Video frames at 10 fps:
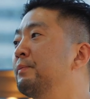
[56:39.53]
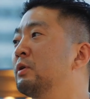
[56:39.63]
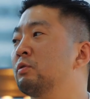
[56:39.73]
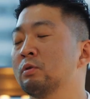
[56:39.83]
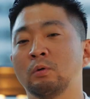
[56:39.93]

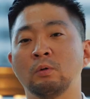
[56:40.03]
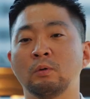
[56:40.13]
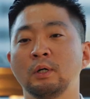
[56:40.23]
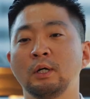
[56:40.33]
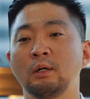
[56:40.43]

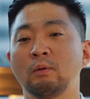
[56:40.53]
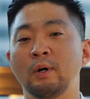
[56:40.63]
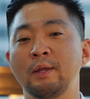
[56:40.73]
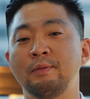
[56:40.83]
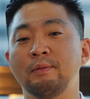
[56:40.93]
So
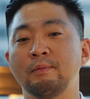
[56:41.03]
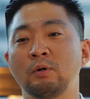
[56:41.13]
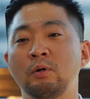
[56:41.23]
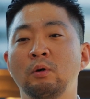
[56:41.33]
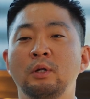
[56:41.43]
when
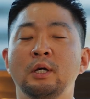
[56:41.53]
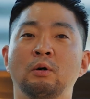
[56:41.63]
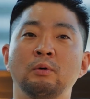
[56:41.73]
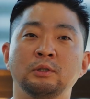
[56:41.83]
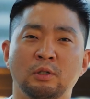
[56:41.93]
Mongolia
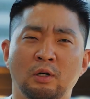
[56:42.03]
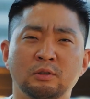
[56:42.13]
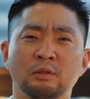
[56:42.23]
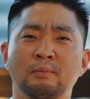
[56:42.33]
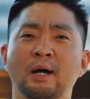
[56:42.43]
always
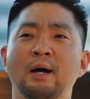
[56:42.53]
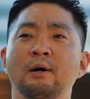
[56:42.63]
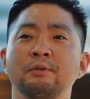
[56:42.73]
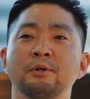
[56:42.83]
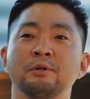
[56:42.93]
talks about
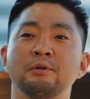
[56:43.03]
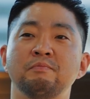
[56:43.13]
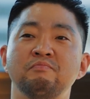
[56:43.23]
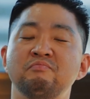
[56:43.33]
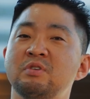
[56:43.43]
how they're
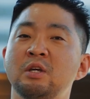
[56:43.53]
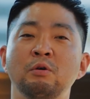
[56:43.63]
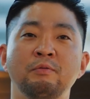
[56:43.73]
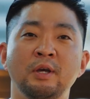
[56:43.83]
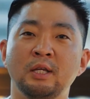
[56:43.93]

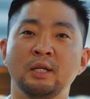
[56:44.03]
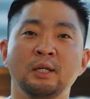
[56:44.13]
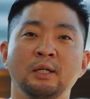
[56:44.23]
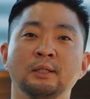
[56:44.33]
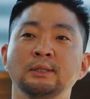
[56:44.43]

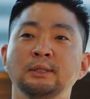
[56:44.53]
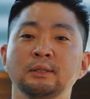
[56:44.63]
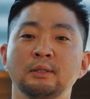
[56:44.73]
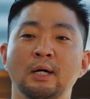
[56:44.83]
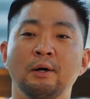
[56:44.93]
innovating,
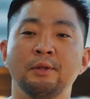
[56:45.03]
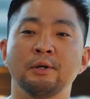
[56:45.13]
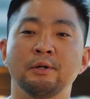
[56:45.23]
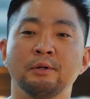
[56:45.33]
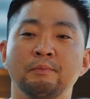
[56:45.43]
how
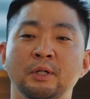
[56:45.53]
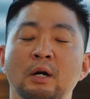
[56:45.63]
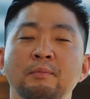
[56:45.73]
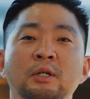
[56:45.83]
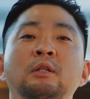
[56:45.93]
they're
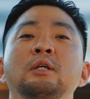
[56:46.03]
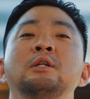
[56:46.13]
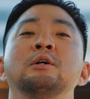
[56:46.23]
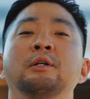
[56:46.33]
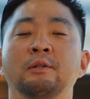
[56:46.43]
becoming a
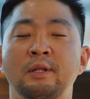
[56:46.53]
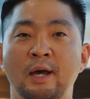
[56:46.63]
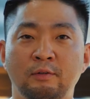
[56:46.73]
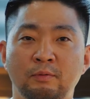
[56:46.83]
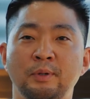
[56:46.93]
leader in the
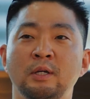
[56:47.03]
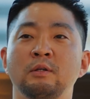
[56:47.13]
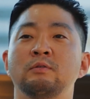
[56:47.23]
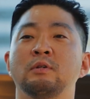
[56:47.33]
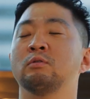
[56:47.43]
tech
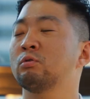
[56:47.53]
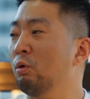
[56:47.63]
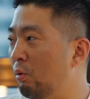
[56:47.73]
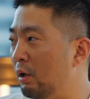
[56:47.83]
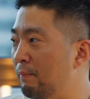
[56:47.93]
space and
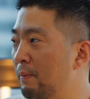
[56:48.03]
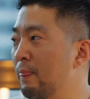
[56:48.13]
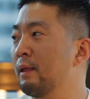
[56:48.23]
so on,